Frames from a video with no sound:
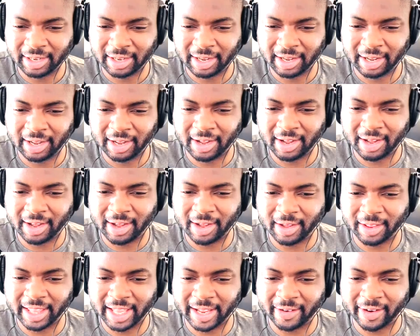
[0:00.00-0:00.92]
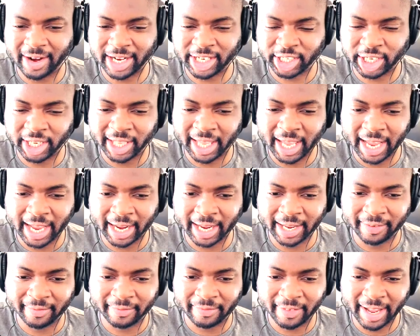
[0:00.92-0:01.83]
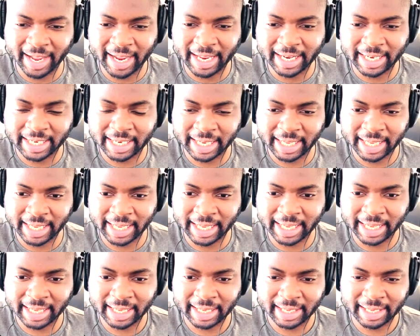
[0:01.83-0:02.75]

Oh, they're actually getting invaded here.